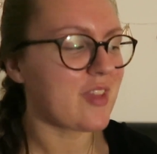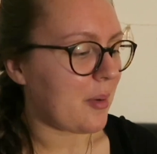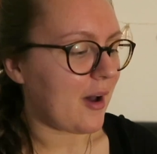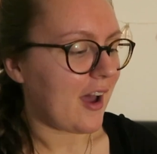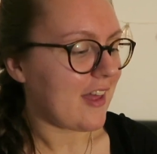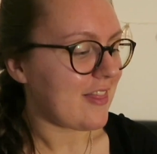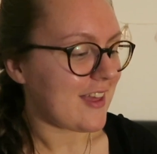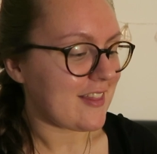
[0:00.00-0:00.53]
But
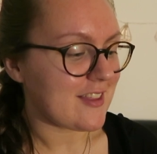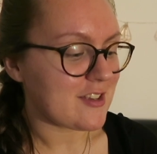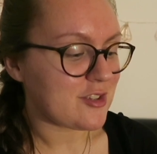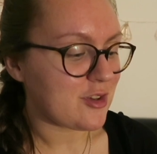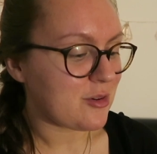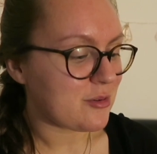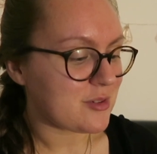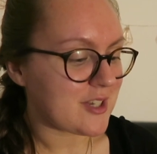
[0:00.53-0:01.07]
I think this
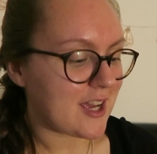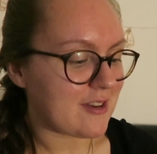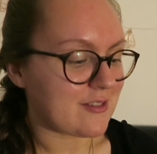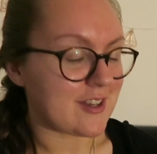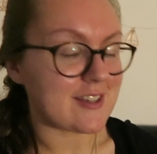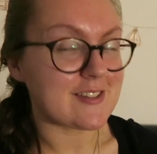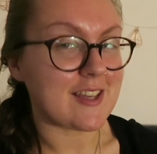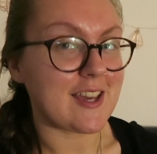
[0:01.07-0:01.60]
could go down
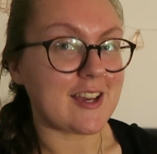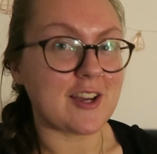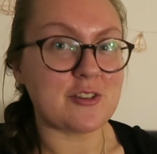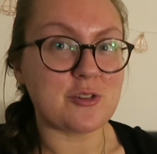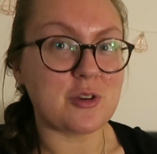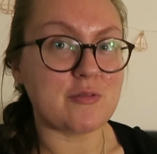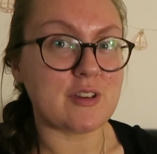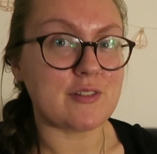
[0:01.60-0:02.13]
as like a
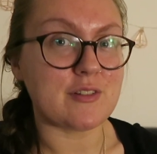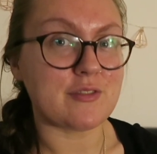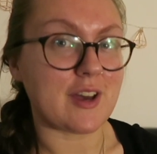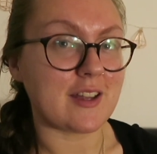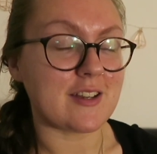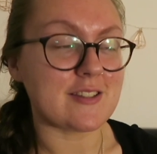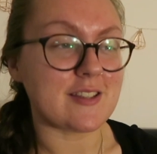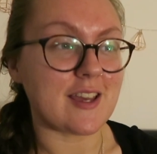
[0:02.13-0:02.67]
new favourite
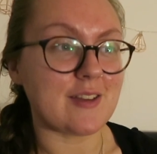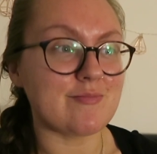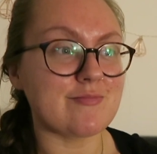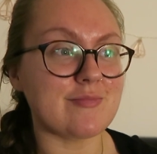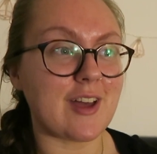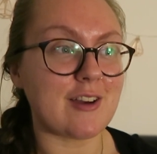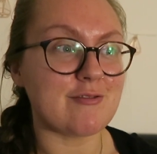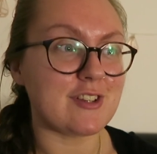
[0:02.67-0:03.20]
fantasy,
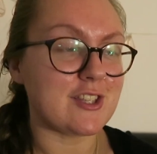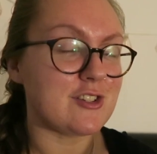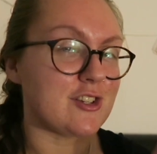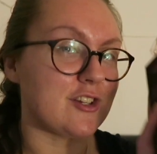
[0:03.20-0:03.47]
I really